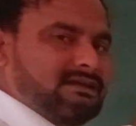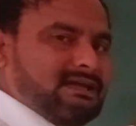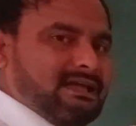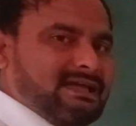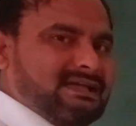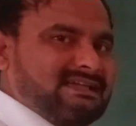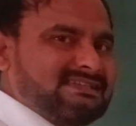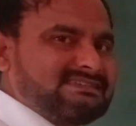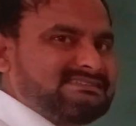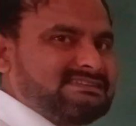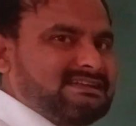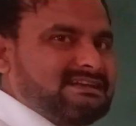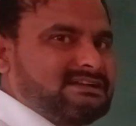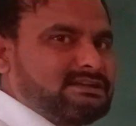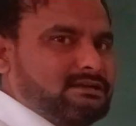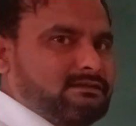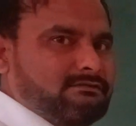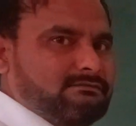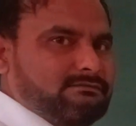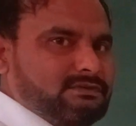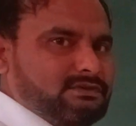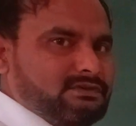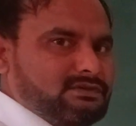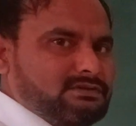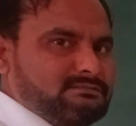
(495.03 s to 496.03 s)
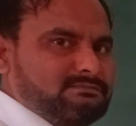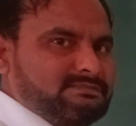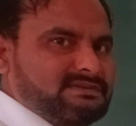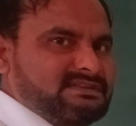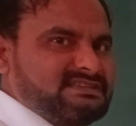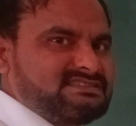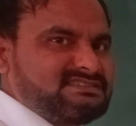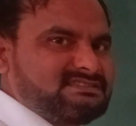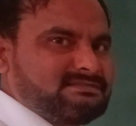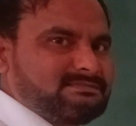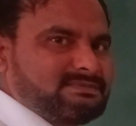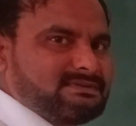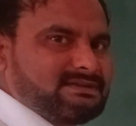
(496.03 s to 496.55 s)
as that of your
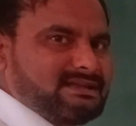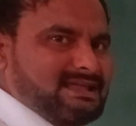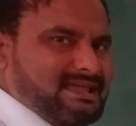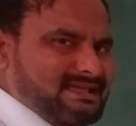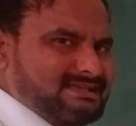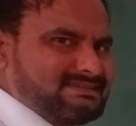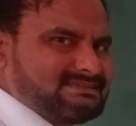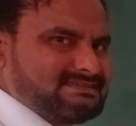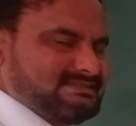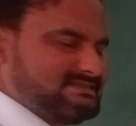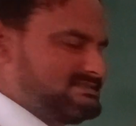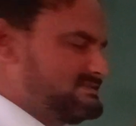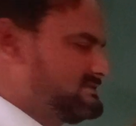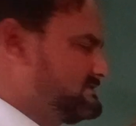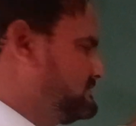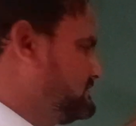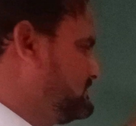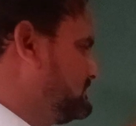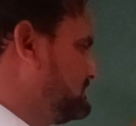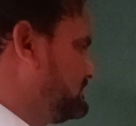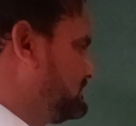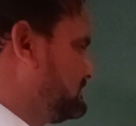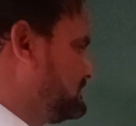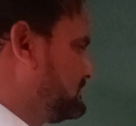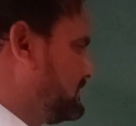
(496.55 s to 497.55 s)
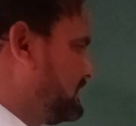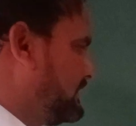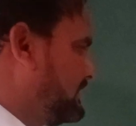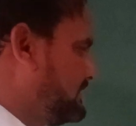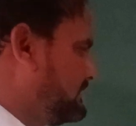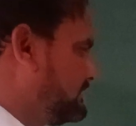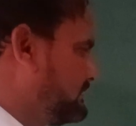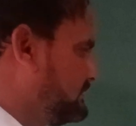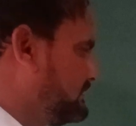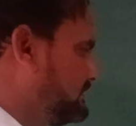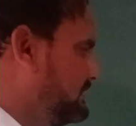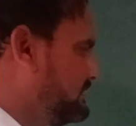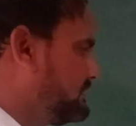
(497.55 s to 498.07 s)
principal axis,
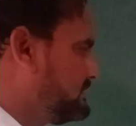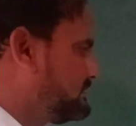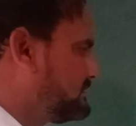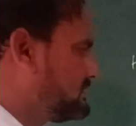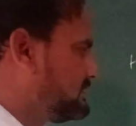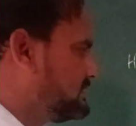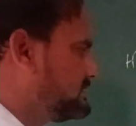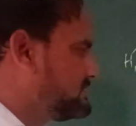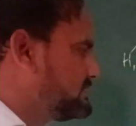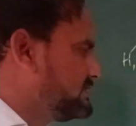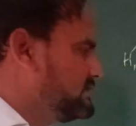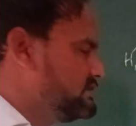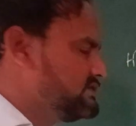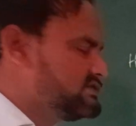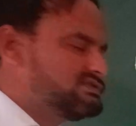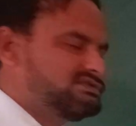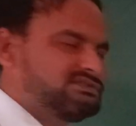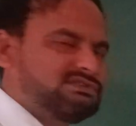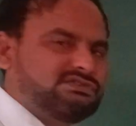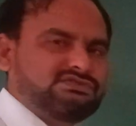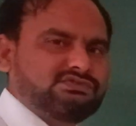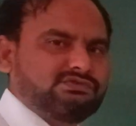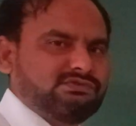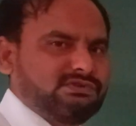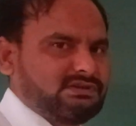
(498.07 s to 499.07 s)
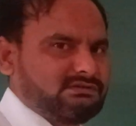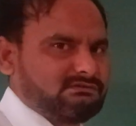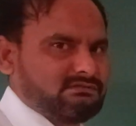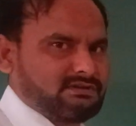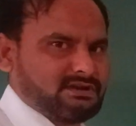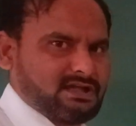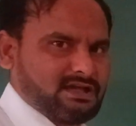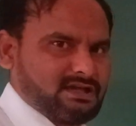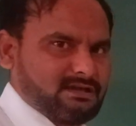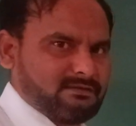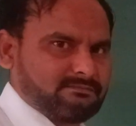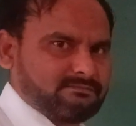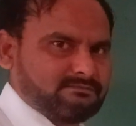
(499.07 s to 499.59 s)
and it cut into the two equal
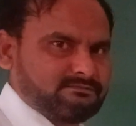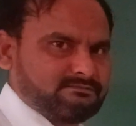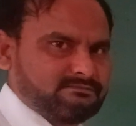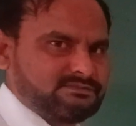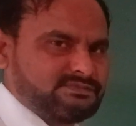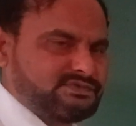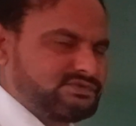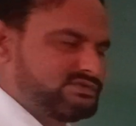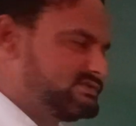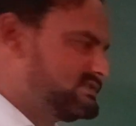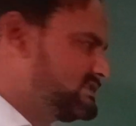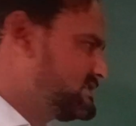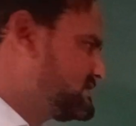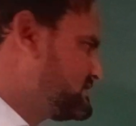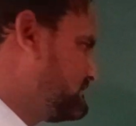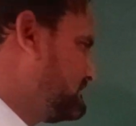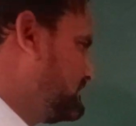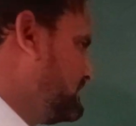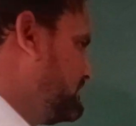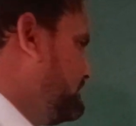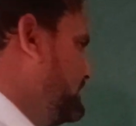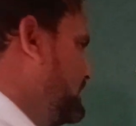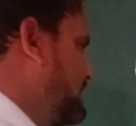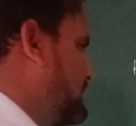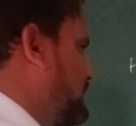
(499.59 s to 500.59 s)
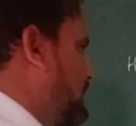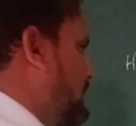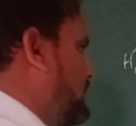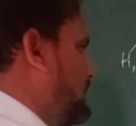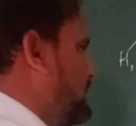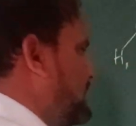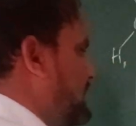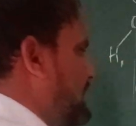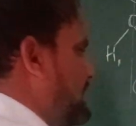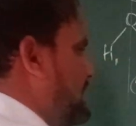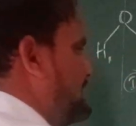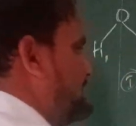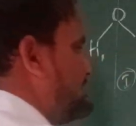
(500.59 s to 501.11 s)
half. So this will be called
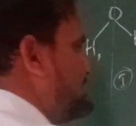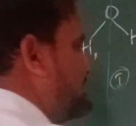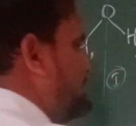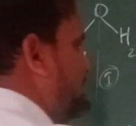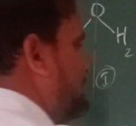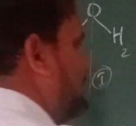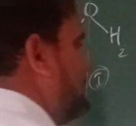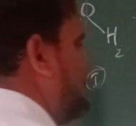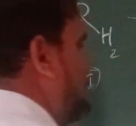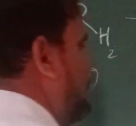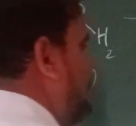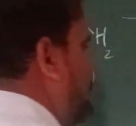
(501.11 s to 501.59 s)
as a